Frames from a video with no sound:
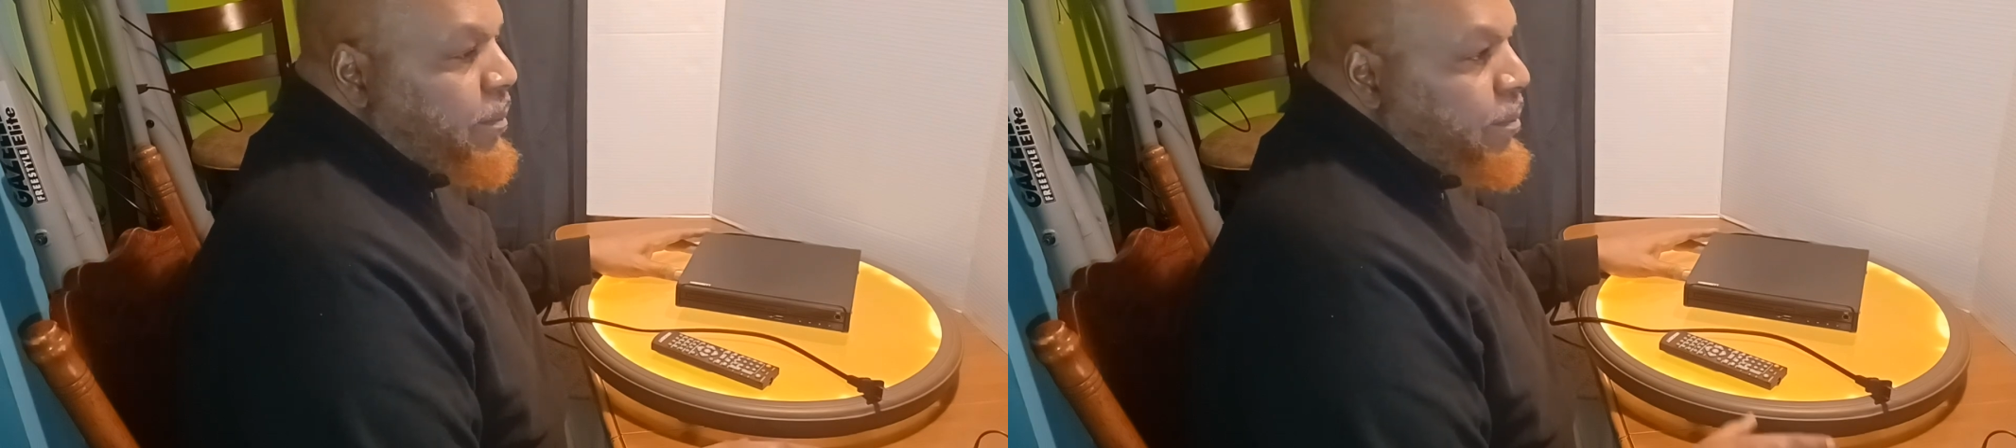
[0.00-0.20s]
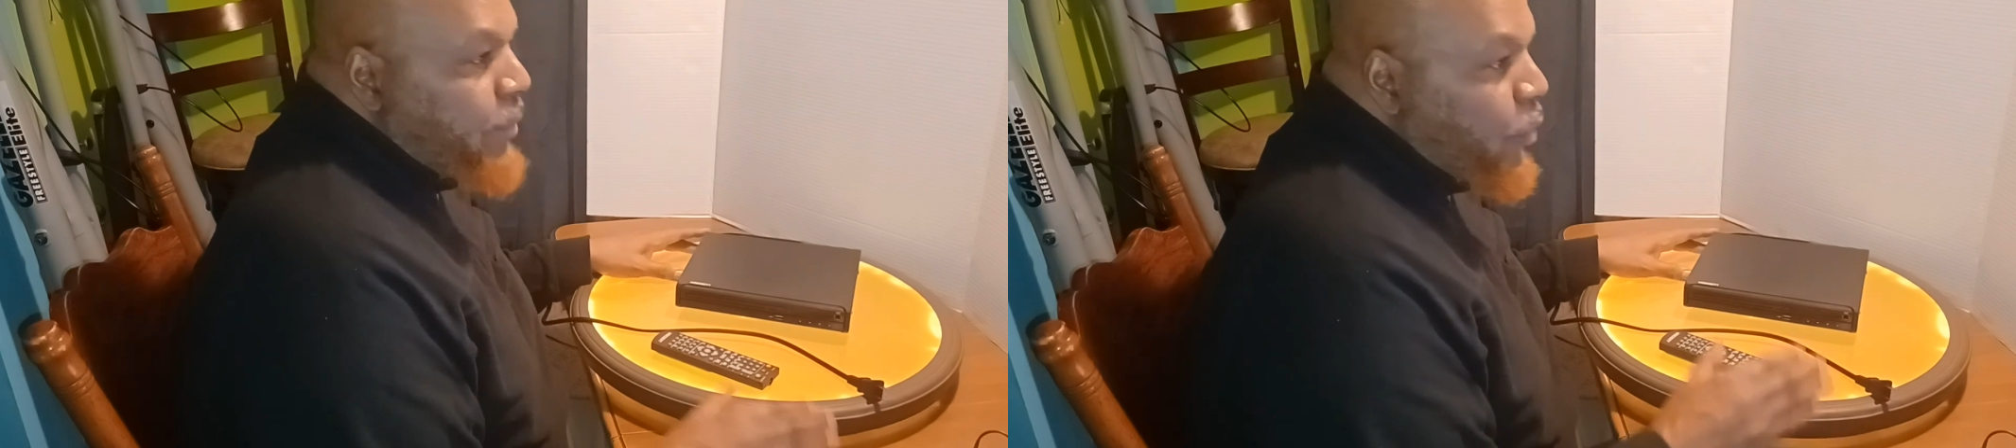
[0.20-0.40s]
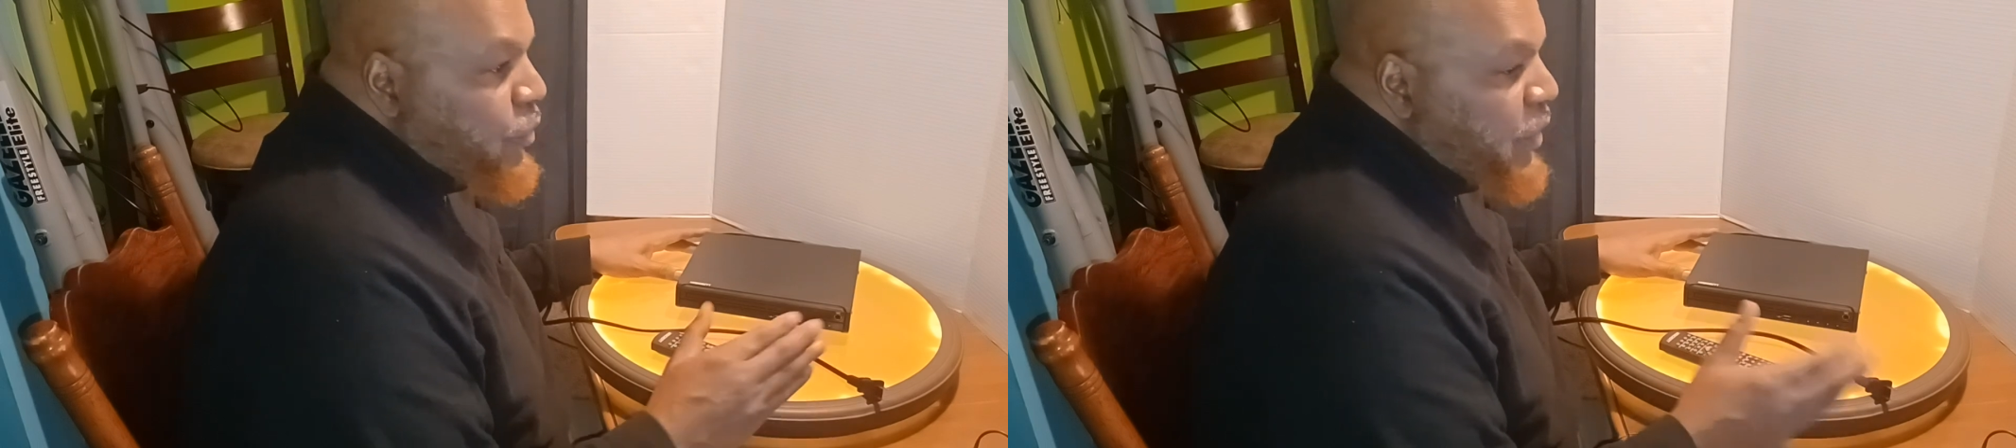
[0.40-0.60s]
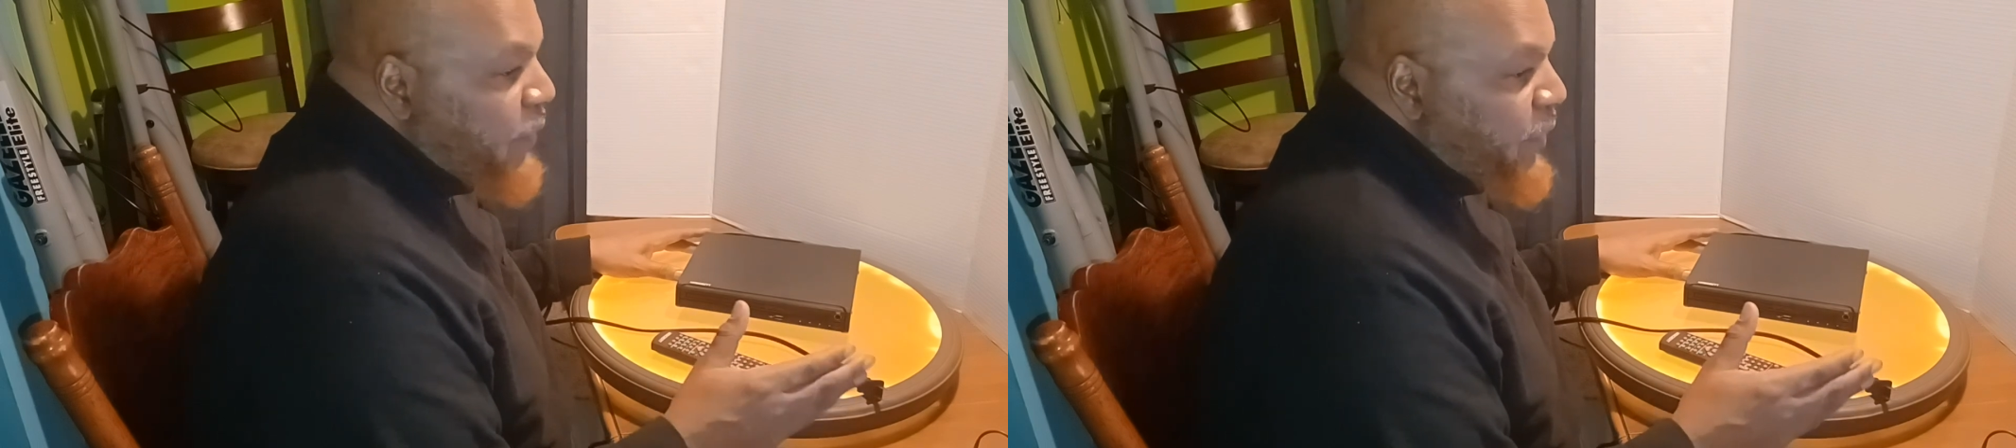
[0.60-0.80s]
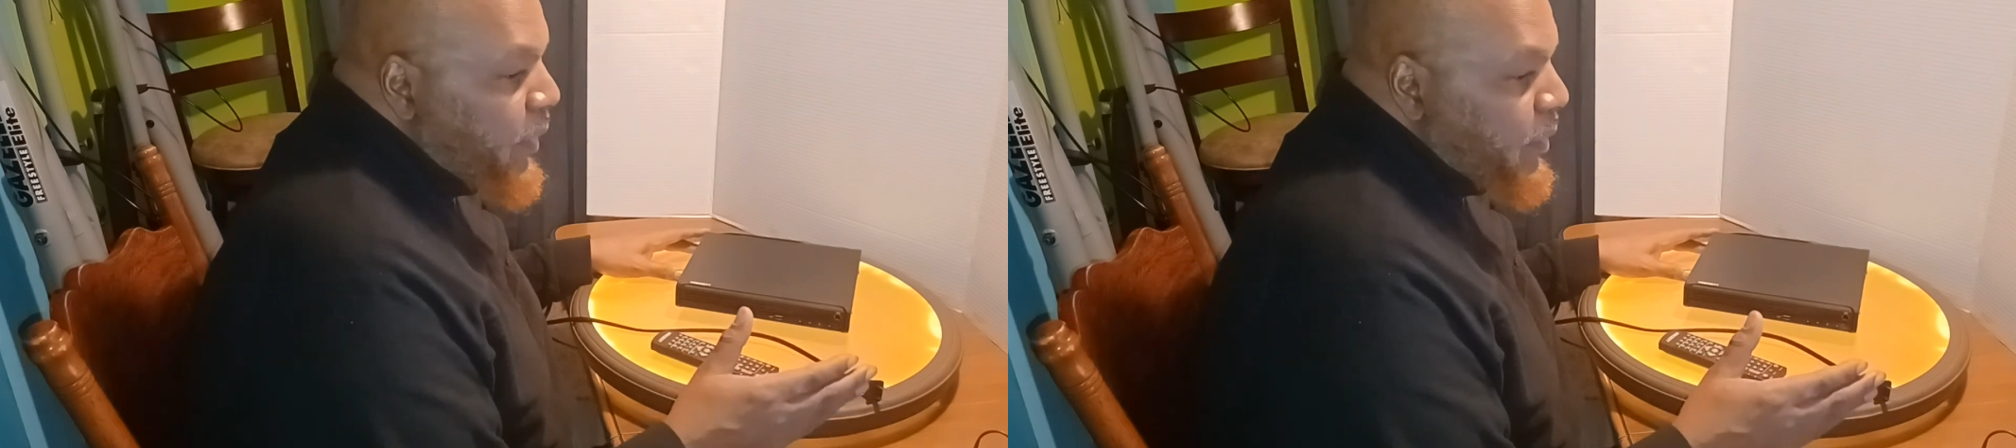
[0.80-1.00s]
most
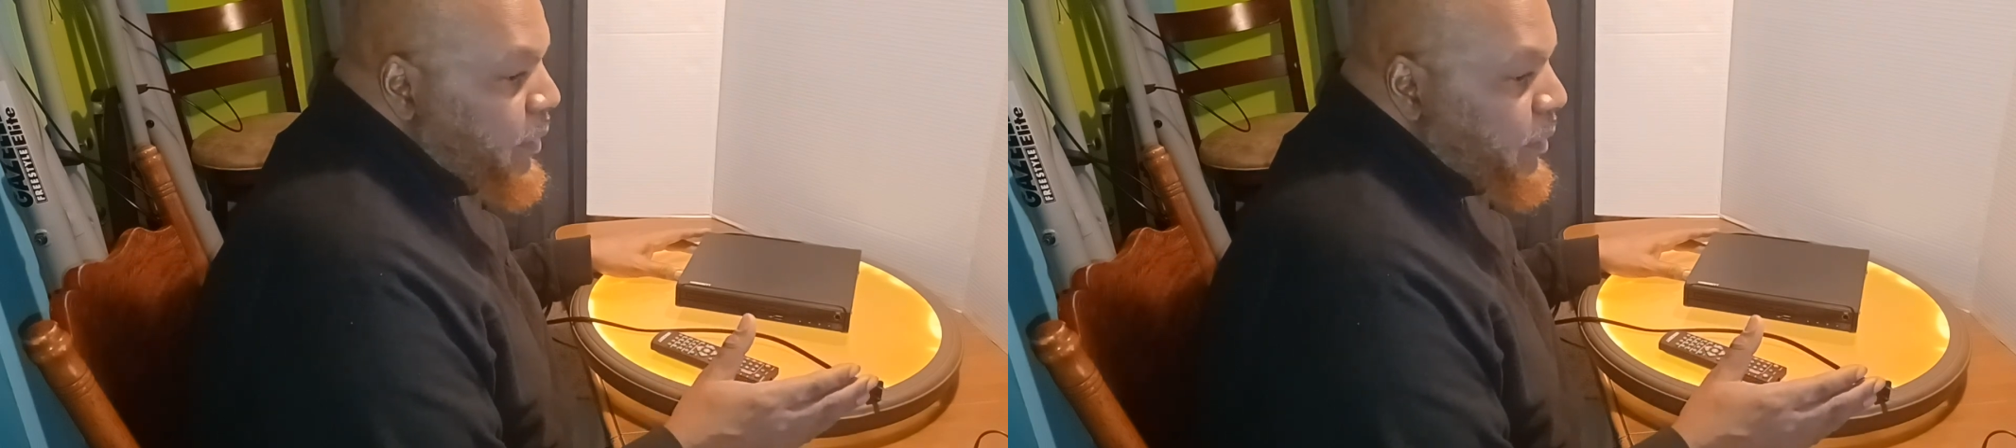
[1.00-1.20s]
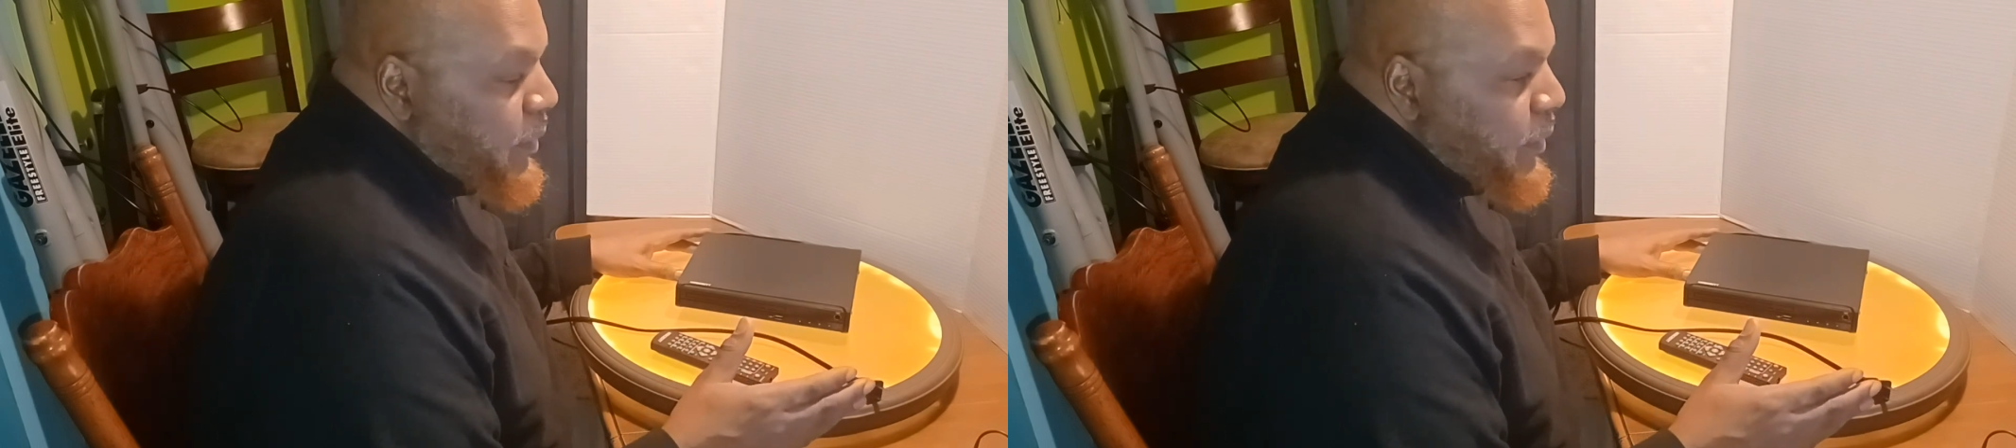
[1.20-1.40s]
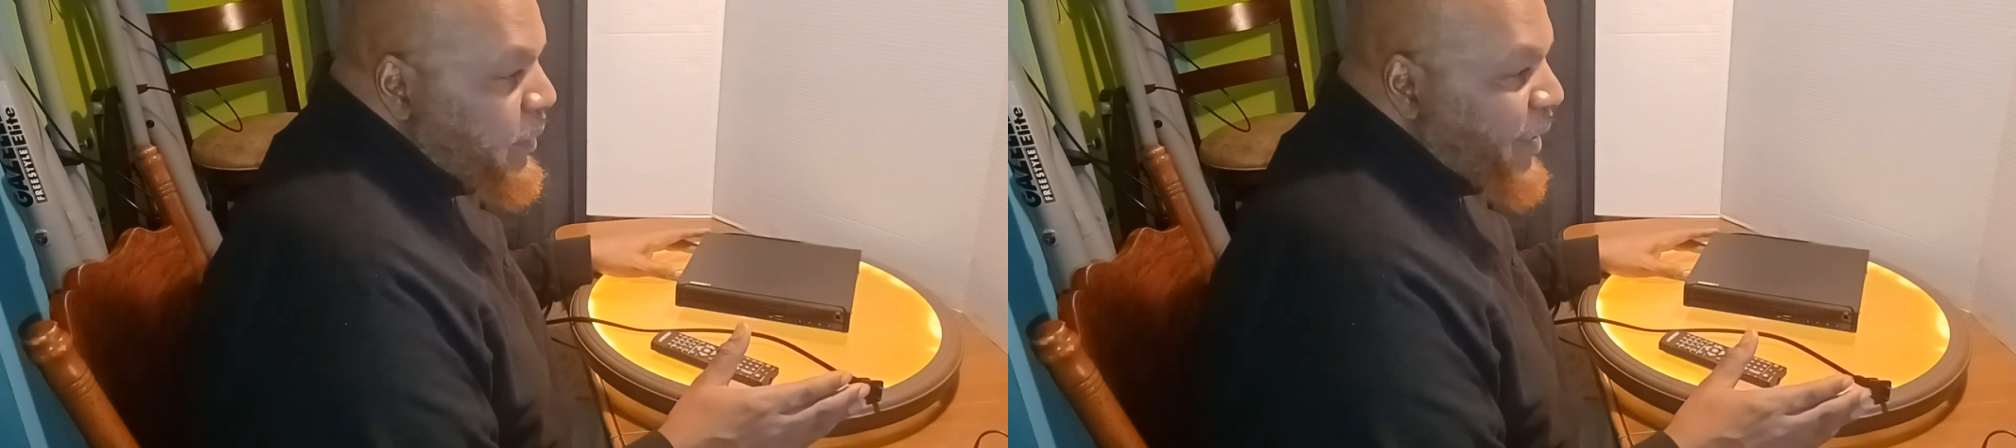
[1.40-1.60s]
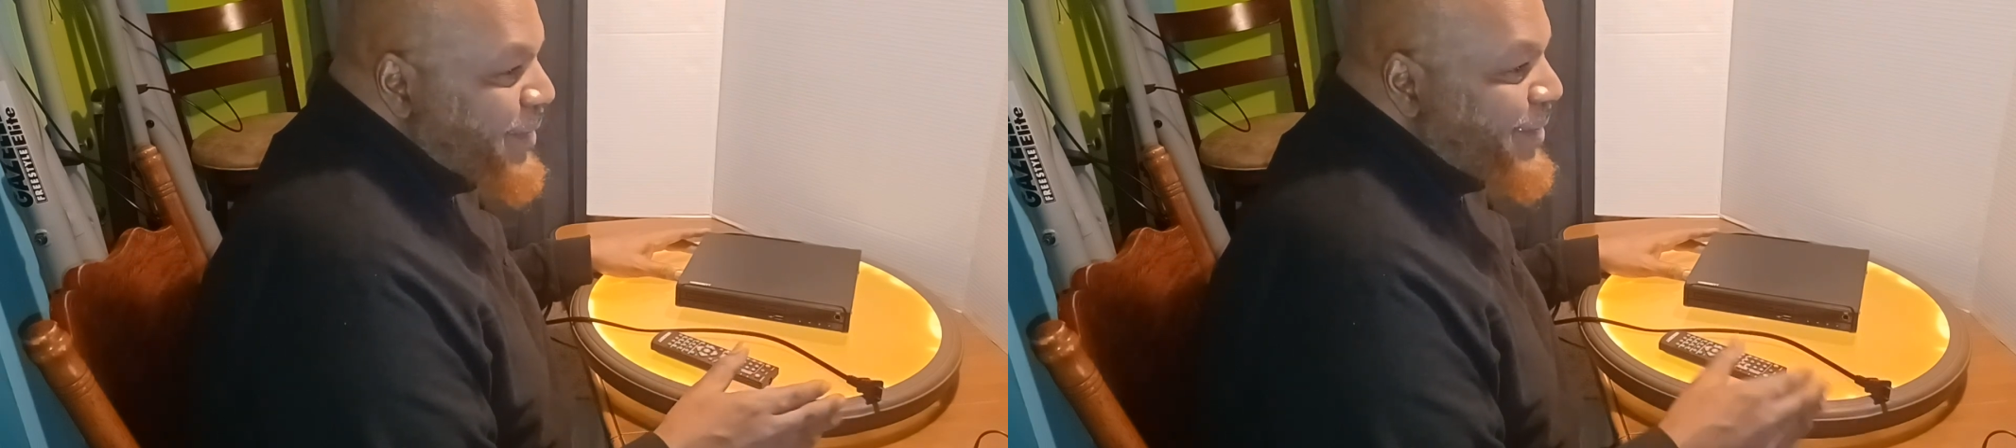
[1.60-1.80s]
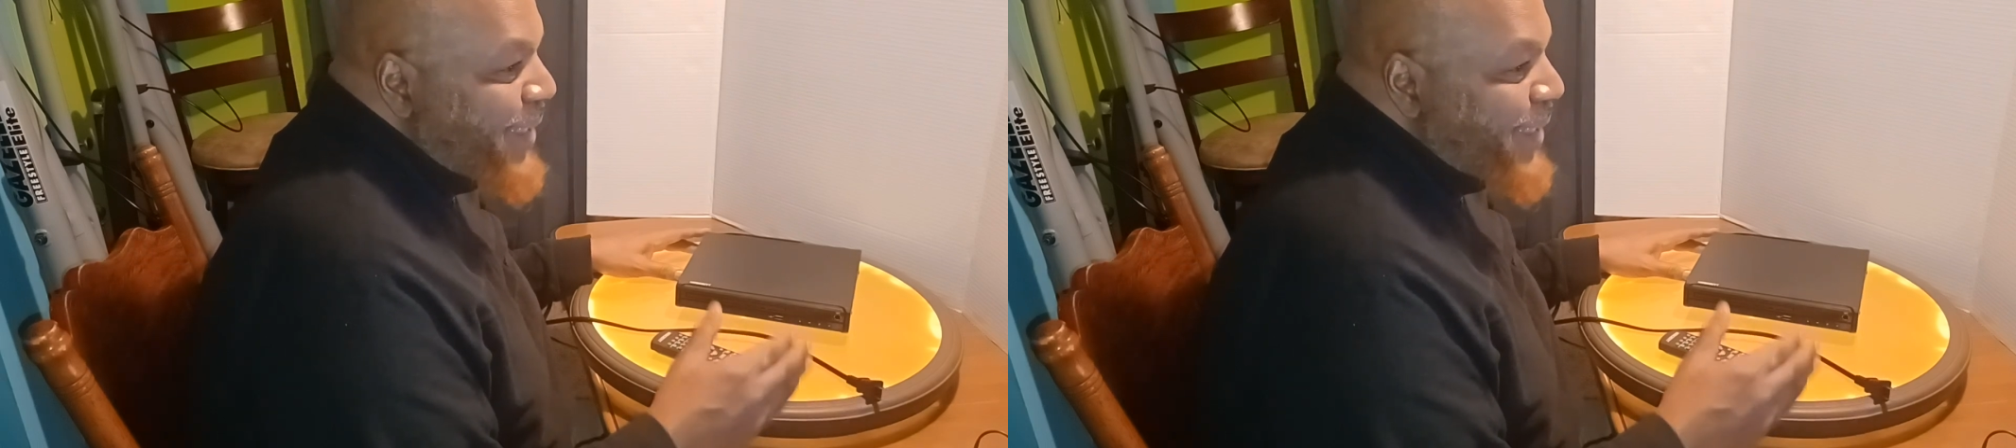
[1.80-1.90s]
of it does